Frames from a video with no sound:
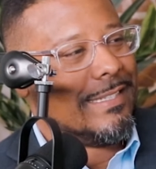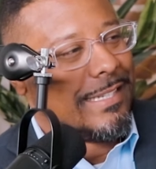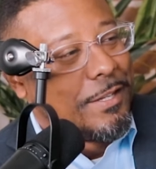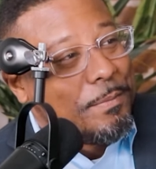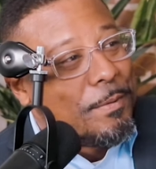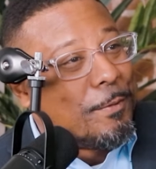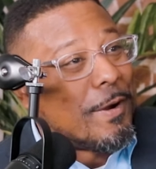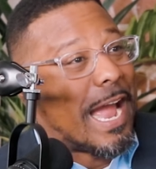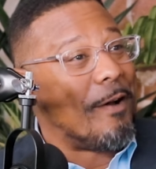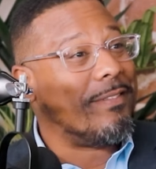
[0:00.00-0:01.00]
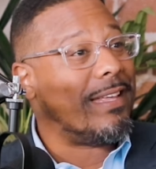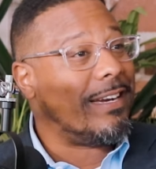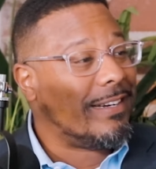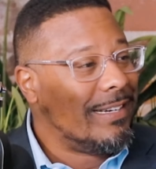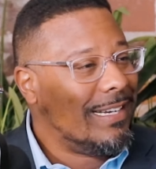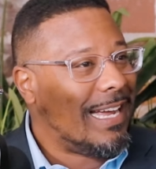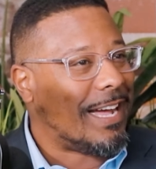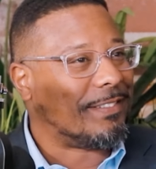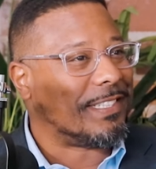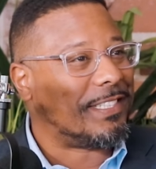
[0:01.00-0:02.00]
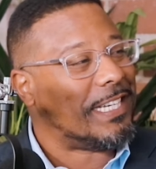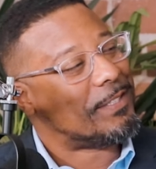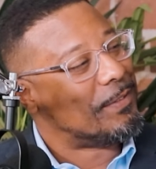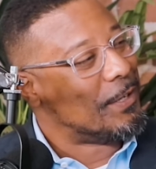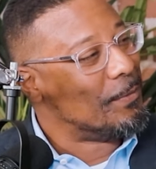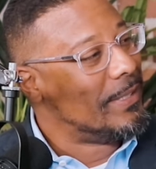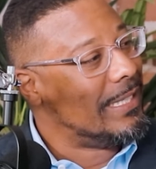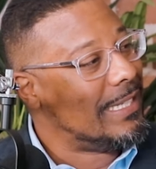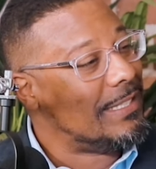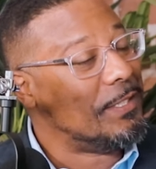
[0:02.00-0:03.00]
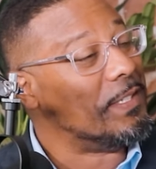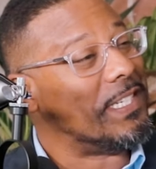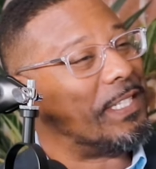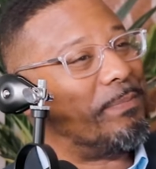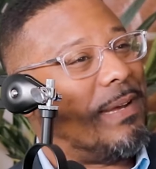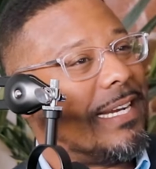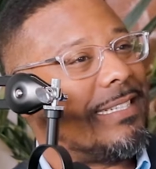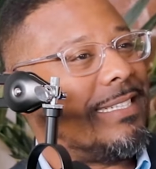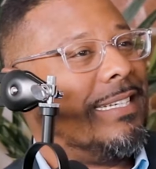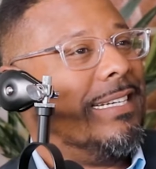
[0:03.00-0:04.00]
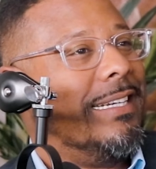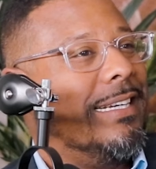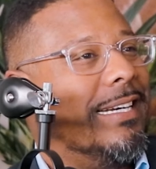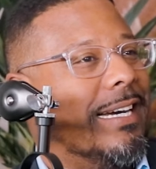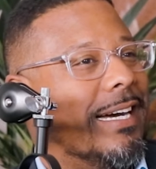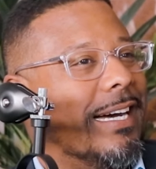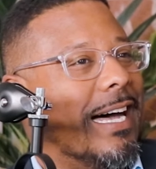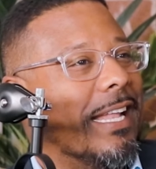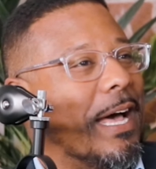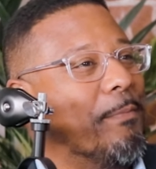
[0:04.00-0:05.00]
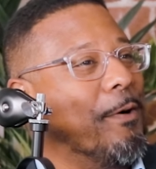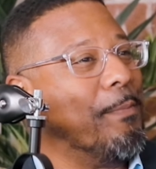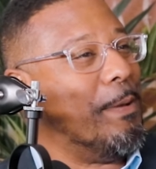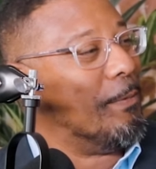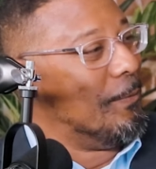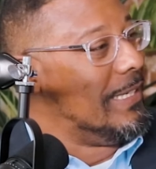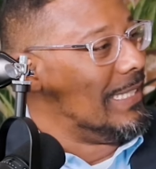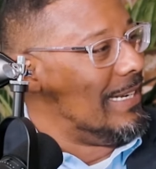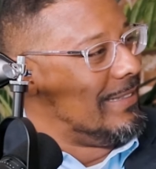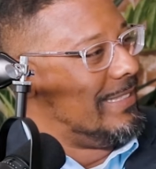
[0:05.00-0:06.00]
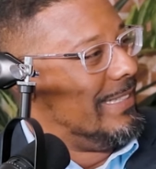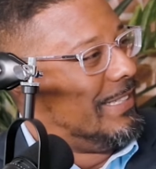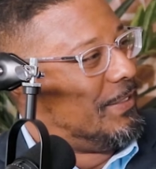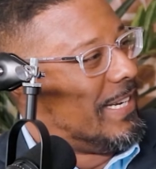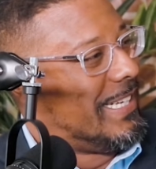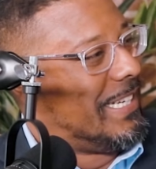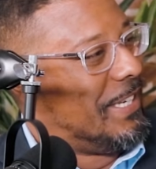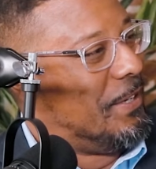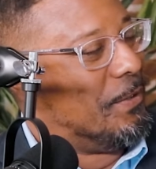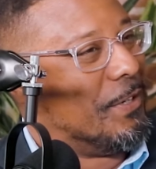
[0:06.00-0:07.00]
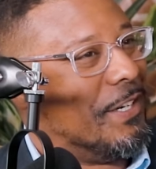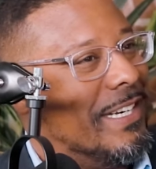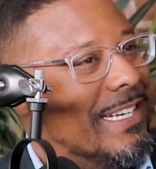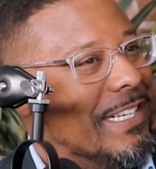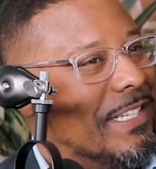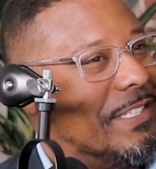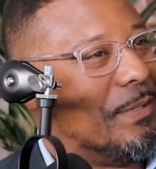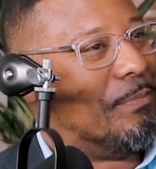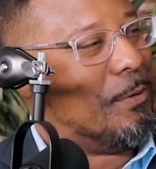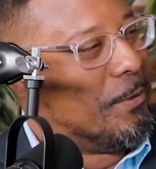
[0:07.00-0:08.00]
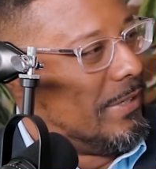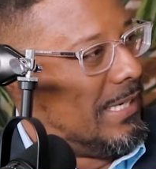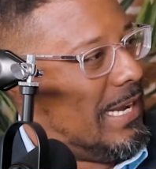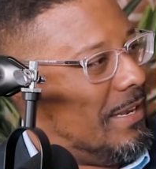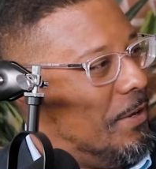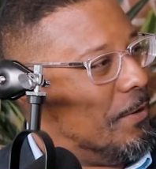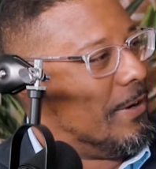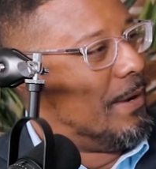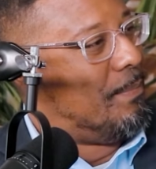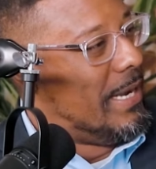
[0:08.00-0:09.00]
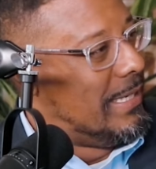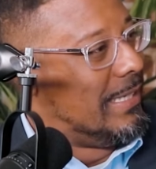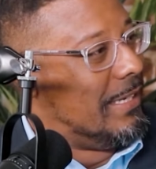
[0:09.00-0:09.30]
is a little bit more out there, how successful the Urban League is, you can expect a lot more people reaching out to you to try to get your support and your opinion